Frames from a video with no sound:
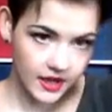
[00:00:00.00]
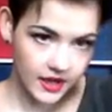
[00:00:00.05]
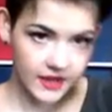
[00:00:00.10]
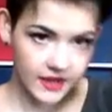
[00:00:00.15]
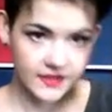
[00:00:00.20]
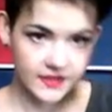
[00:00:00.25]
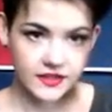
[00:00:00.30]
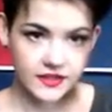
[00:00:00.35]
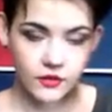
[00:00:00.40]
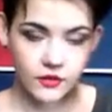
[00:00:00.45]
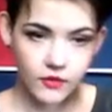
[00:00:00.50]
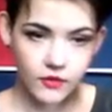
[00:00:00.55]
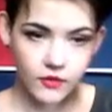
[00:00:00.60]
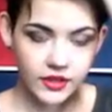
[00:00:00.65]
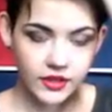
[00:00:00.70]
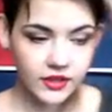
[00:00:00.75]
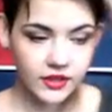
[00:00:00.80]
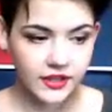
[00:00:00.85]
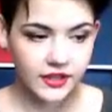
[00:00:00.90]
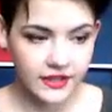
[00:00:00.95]
So what
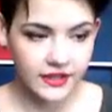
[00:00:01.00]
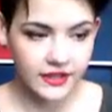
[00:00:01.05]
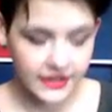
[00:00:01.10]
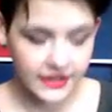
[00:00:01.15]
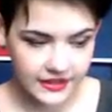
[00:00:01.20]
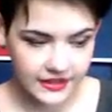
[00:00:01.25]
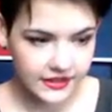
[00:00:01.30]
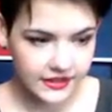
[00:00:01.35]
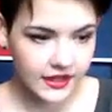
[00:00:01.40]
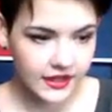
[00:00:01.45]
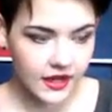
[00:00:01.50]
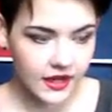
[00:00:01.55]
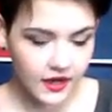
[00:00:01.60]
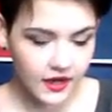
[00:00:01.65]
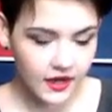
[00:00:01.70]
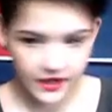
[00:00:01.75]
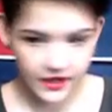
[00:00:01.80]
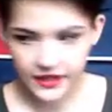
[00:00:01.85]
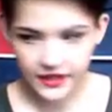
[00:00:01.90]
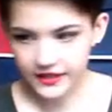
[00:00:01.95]
you're gonna need
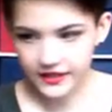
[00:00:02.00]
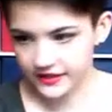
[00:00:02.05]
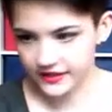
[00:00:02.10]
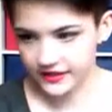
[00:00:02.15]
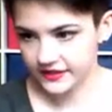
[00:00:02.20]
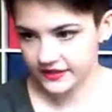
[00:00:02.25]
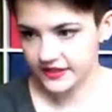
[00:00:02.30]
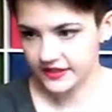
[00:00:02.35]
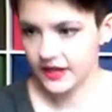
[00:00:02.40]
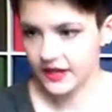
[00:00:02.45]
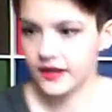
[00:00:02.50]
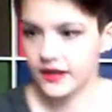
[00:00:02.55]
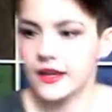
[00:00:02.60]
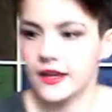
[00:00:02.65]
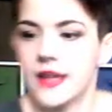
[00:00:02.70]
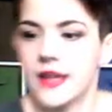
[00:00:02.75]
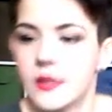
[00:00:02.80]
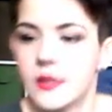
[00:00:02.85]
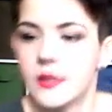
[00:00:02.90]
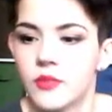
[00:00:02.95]
is
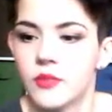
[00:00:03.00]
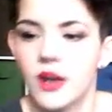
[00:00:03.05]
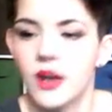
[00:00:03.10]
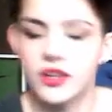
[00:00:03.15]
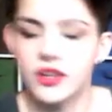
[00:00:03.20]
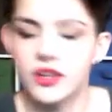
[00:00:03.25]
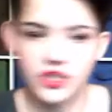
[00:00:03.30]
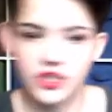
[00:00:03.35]
a brush.